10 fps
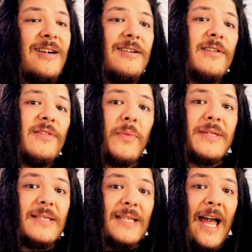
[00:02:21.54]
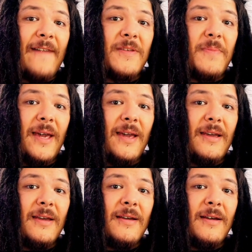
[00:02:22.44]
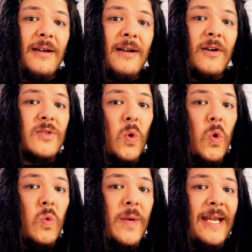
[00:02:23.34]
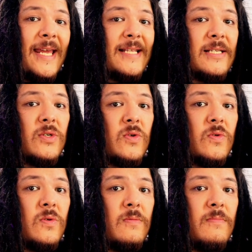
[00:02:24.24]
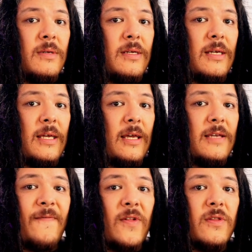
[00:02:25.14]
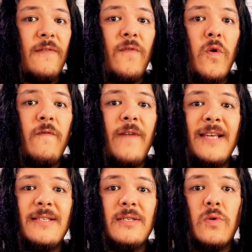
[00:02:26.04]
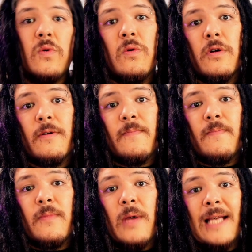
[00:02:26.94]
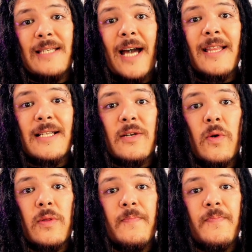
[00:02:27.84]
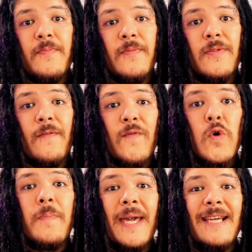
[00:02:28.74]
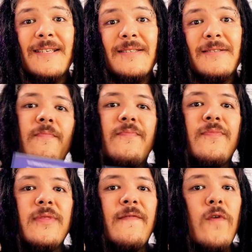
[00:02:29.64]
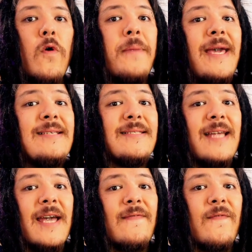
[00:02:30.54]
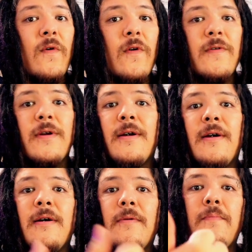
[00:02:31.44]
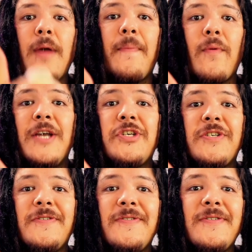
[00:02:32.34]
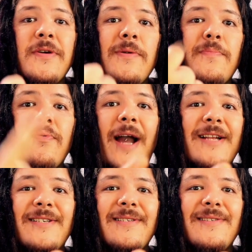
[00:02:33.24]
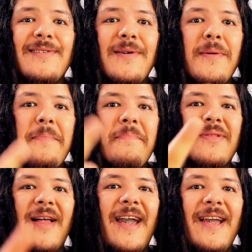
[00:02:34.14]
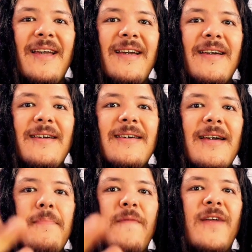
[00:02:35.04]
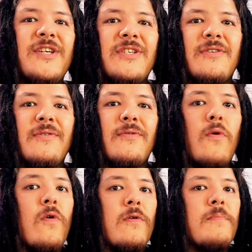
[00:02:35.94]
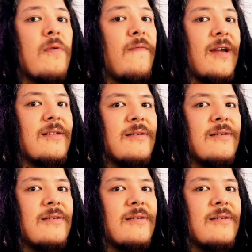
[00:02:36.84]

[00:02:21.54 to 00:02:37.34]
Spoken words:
Though it doesn't have to be. Because all we need to do is follow the 4 phases, or as I like to call them, the 4 Ps. The 4 Ps stand for preparation, practice, play, and perfection, or perfect.